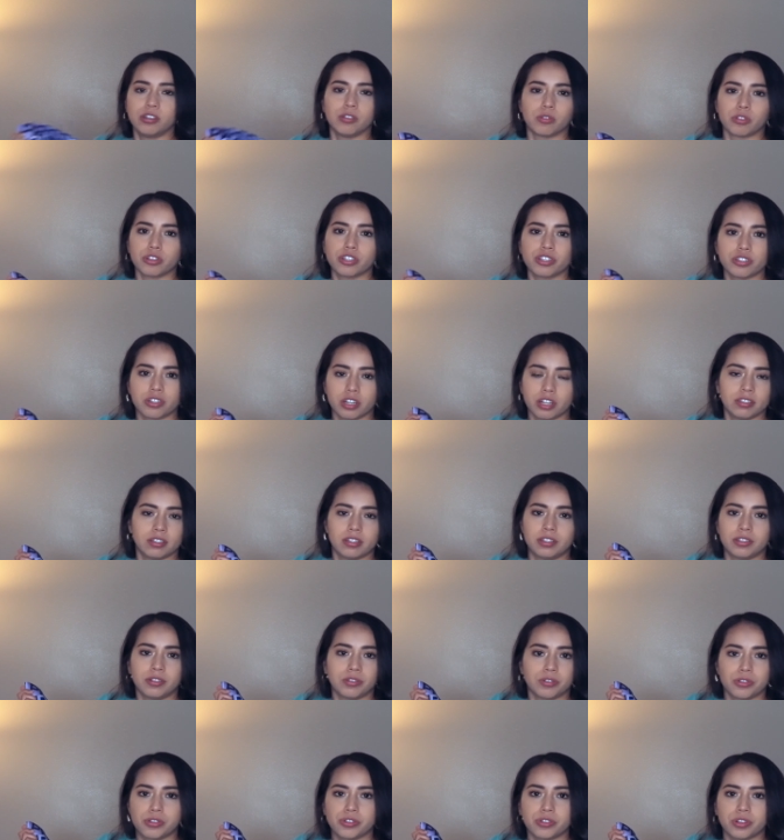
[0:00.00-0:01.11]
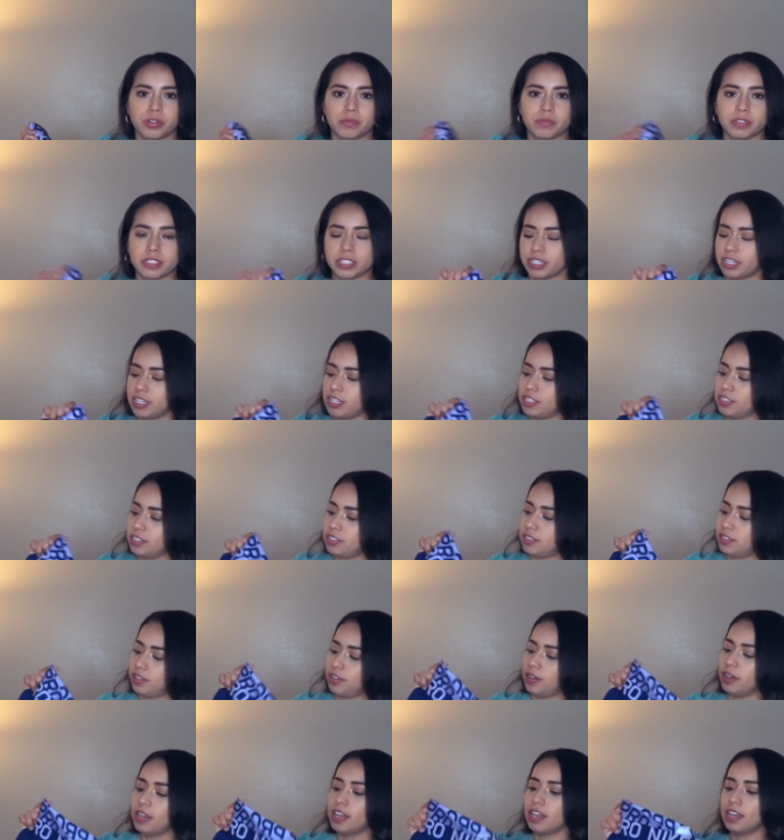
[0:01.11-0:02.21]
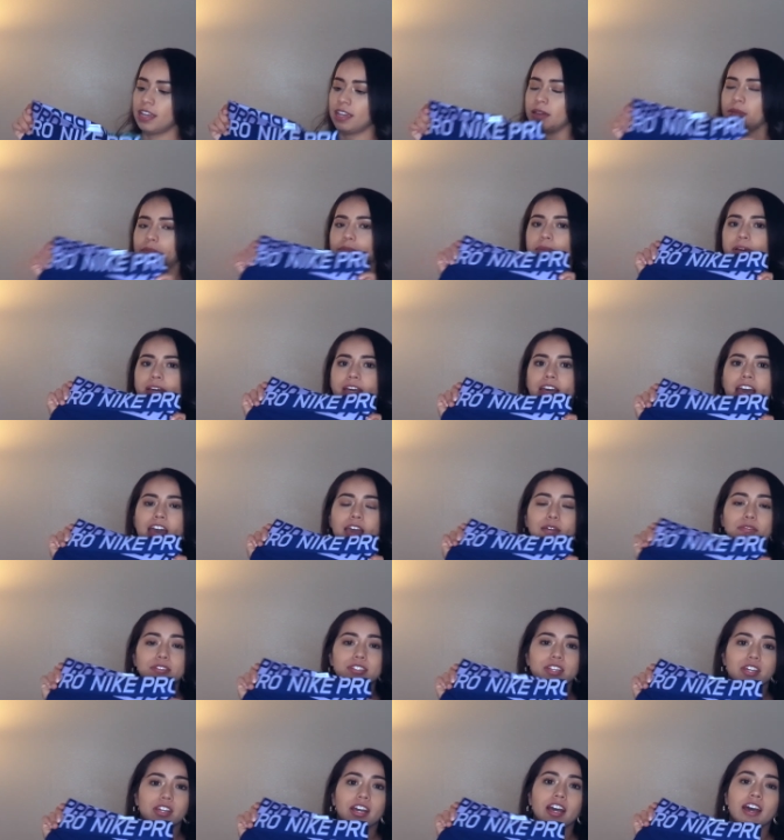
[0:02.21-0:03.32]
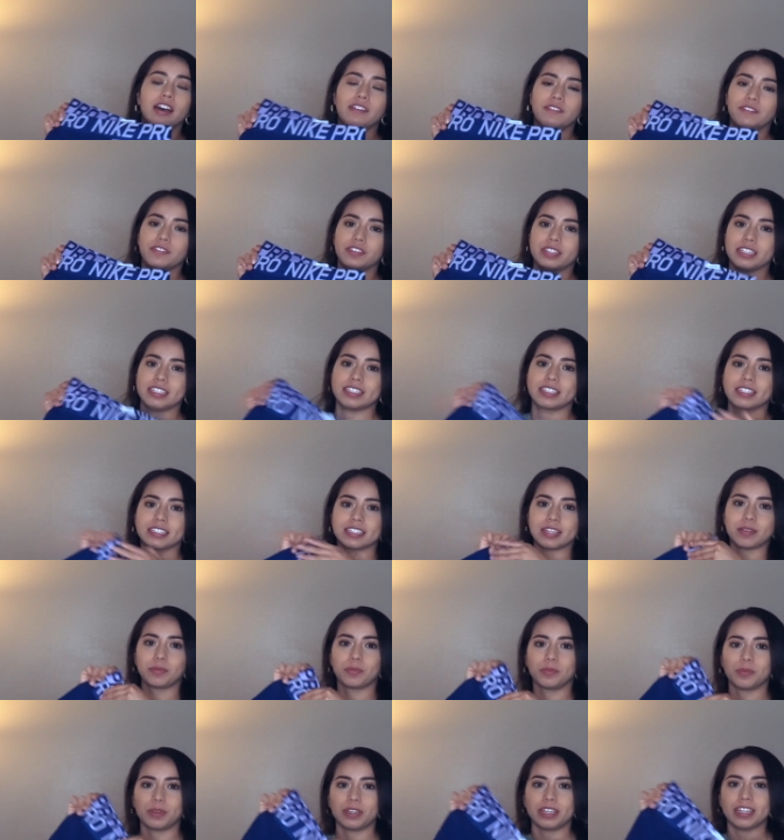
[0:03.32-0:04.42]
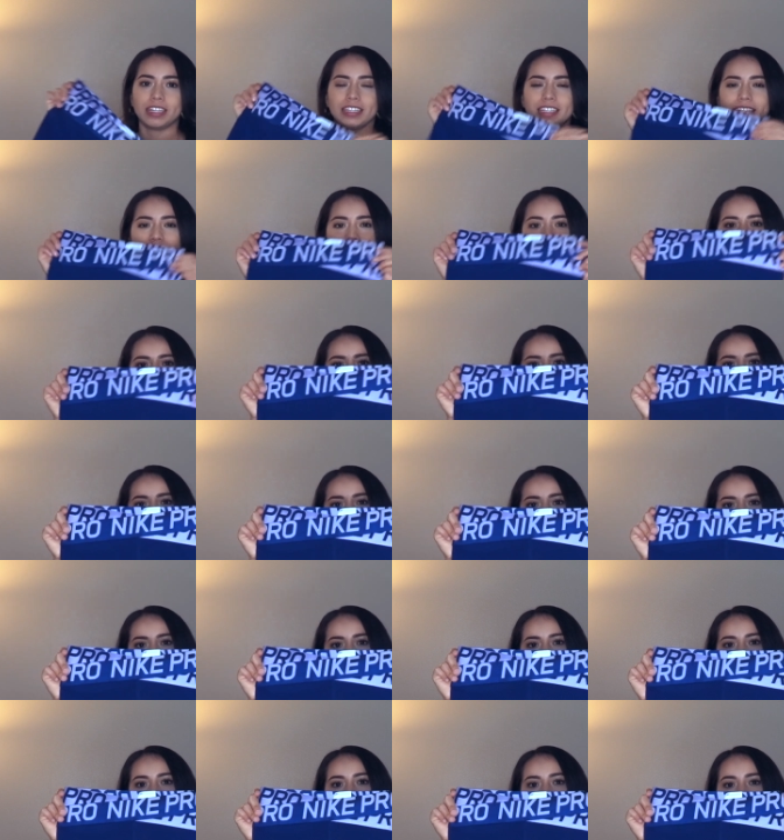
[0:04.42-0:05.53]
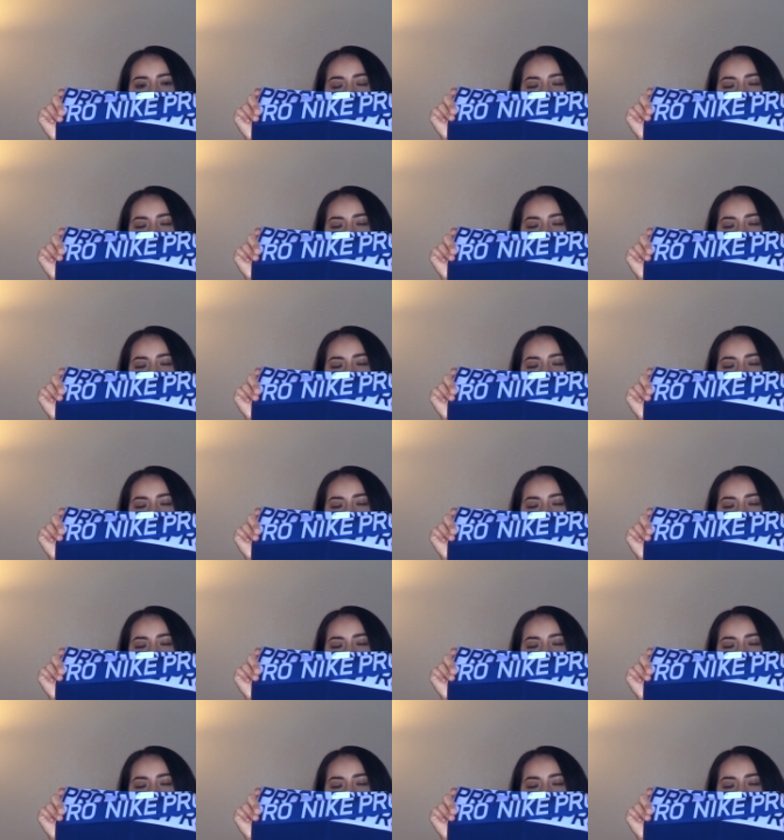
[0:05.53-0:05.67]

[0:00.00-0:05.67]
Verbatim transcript: Nordstrom, on the Nordstrom site. So, but I was on a hunt for these because I really like the band on